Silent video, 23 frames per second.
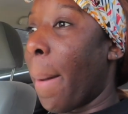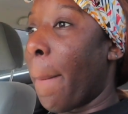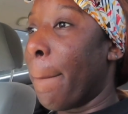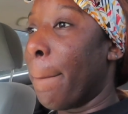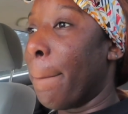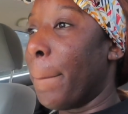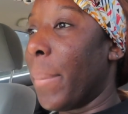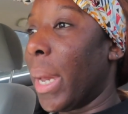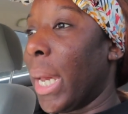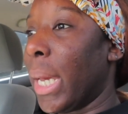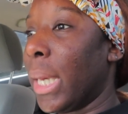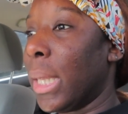
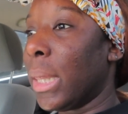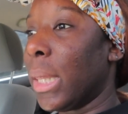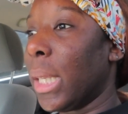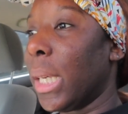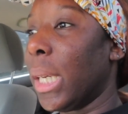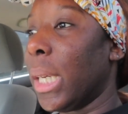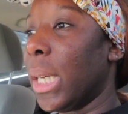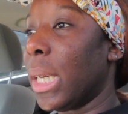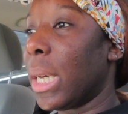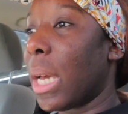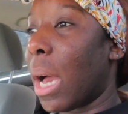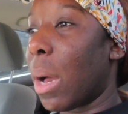
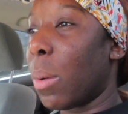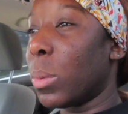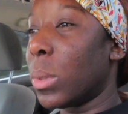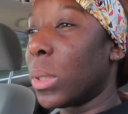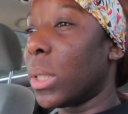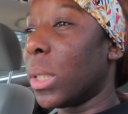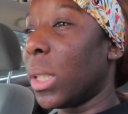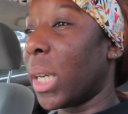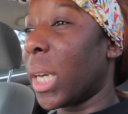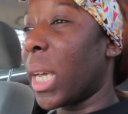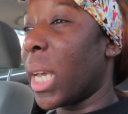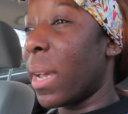Mainly, I was
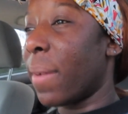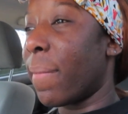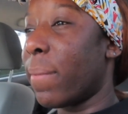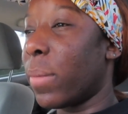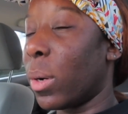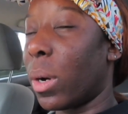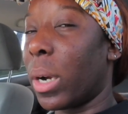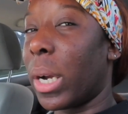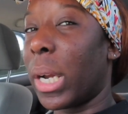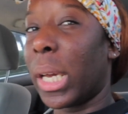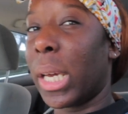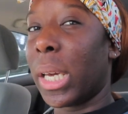looking
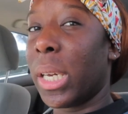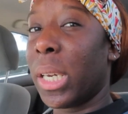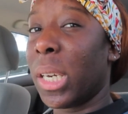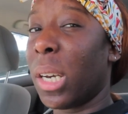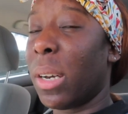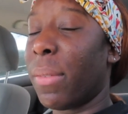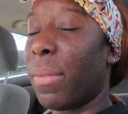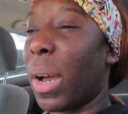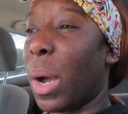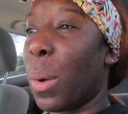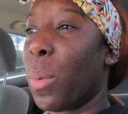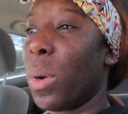for a
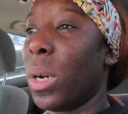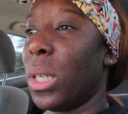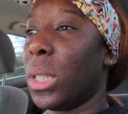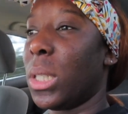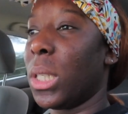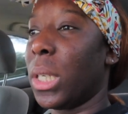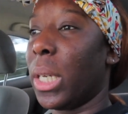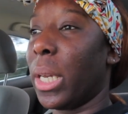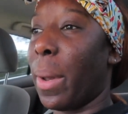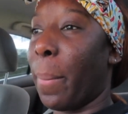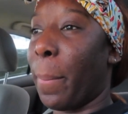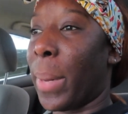gift. I wanted
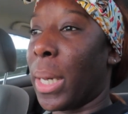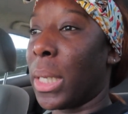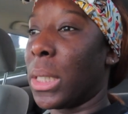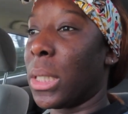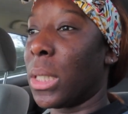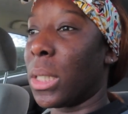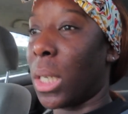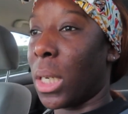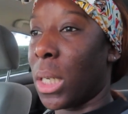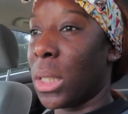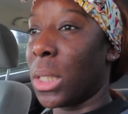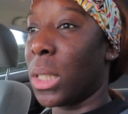to get my
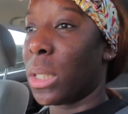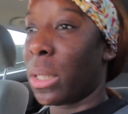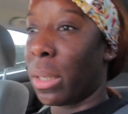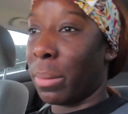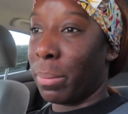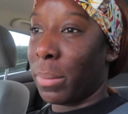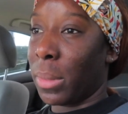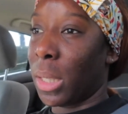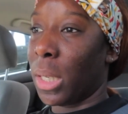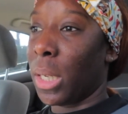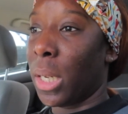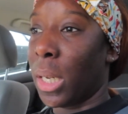son
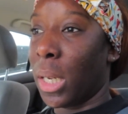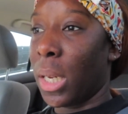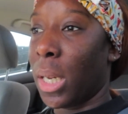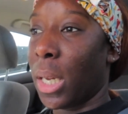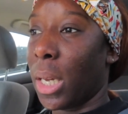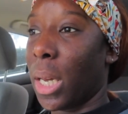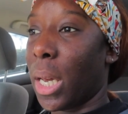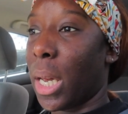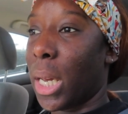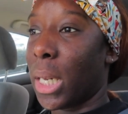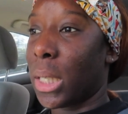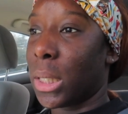something
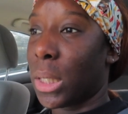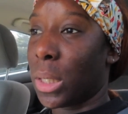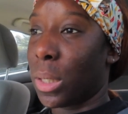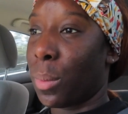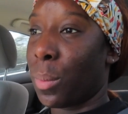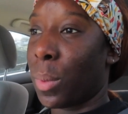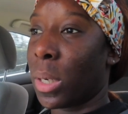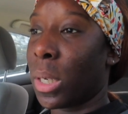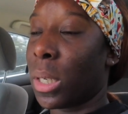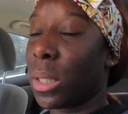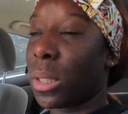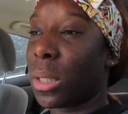and
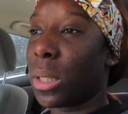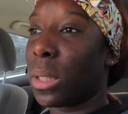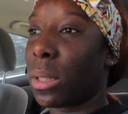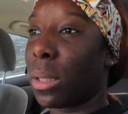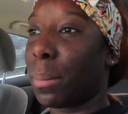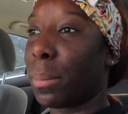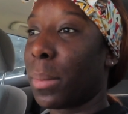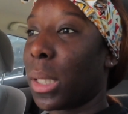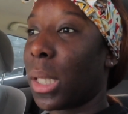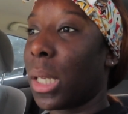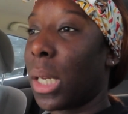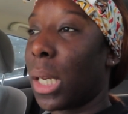someone else
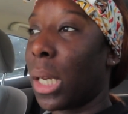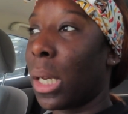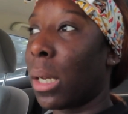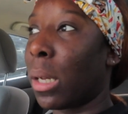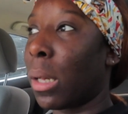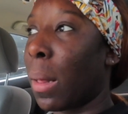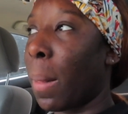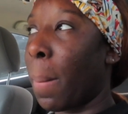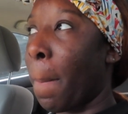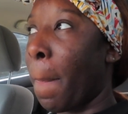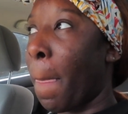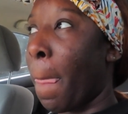something,
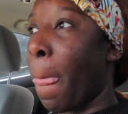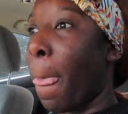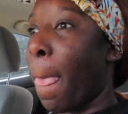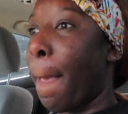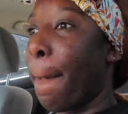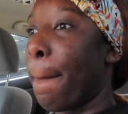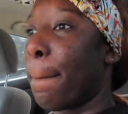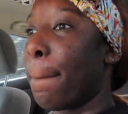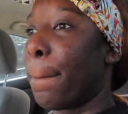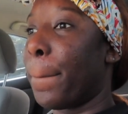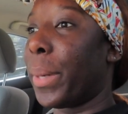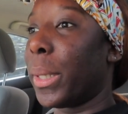
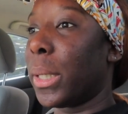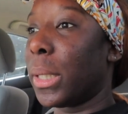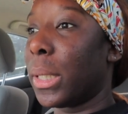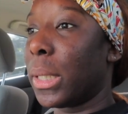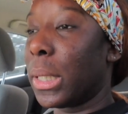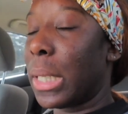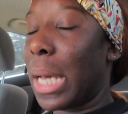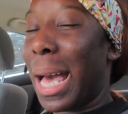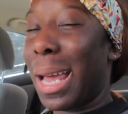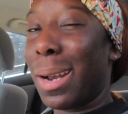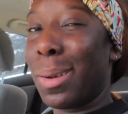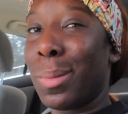
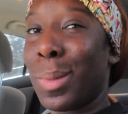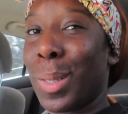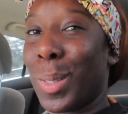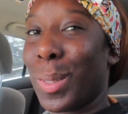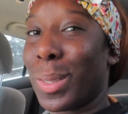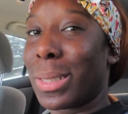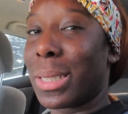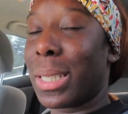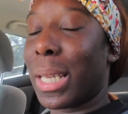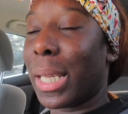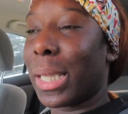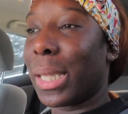but I don't know
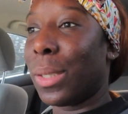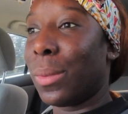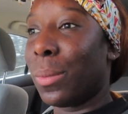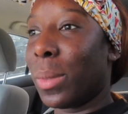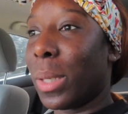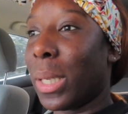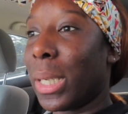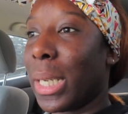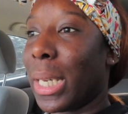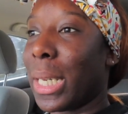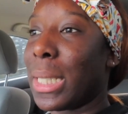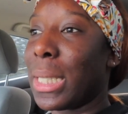exactly
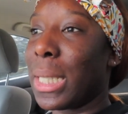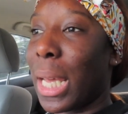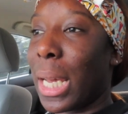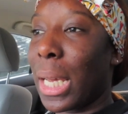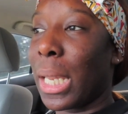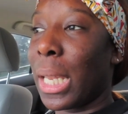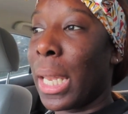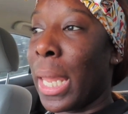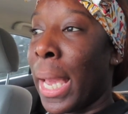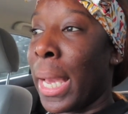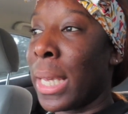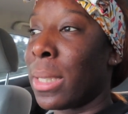what yet. It's like
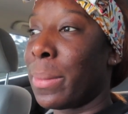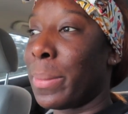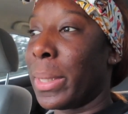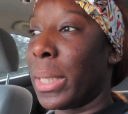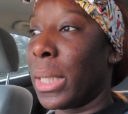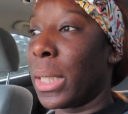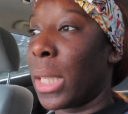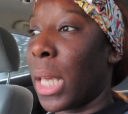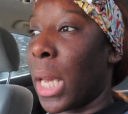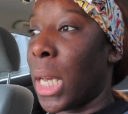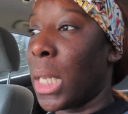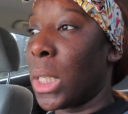a last
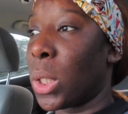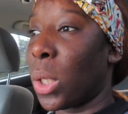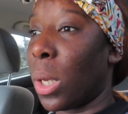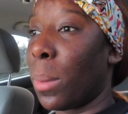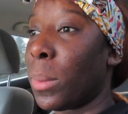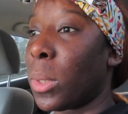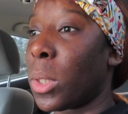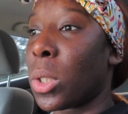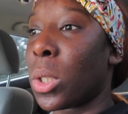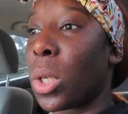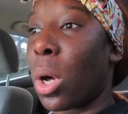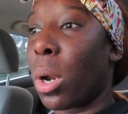minute thing, so I'm
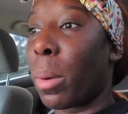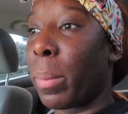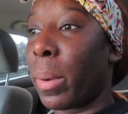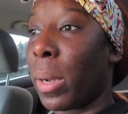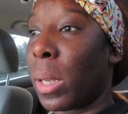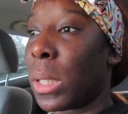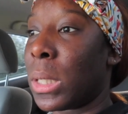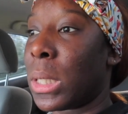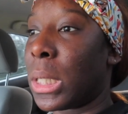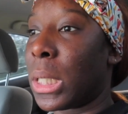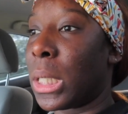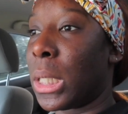gonna just go to
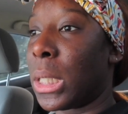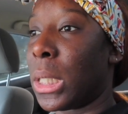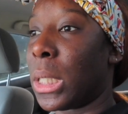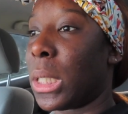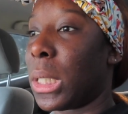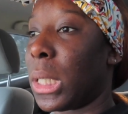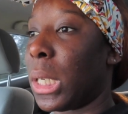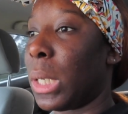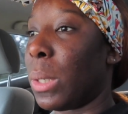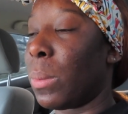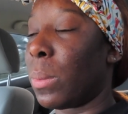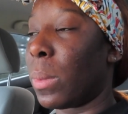Burlington and
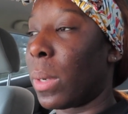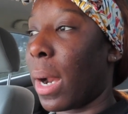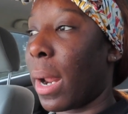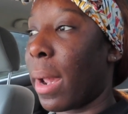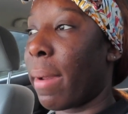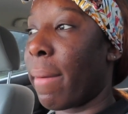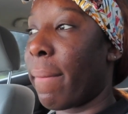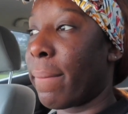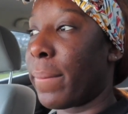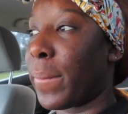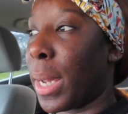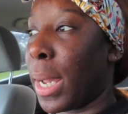see what I
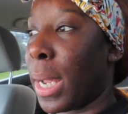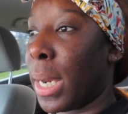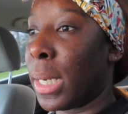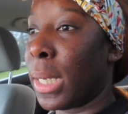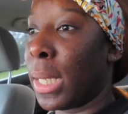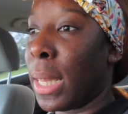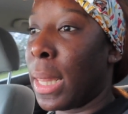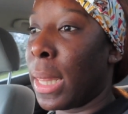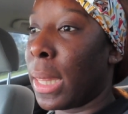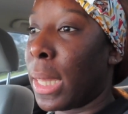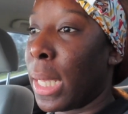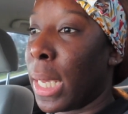can find
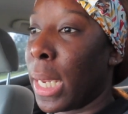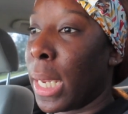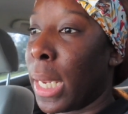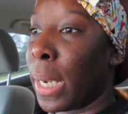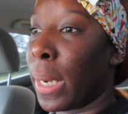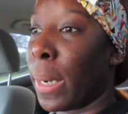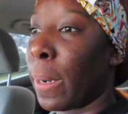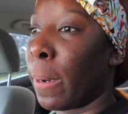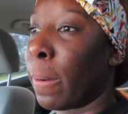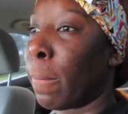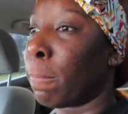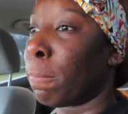in
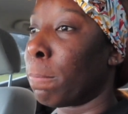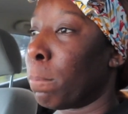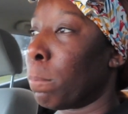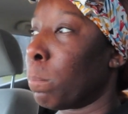there.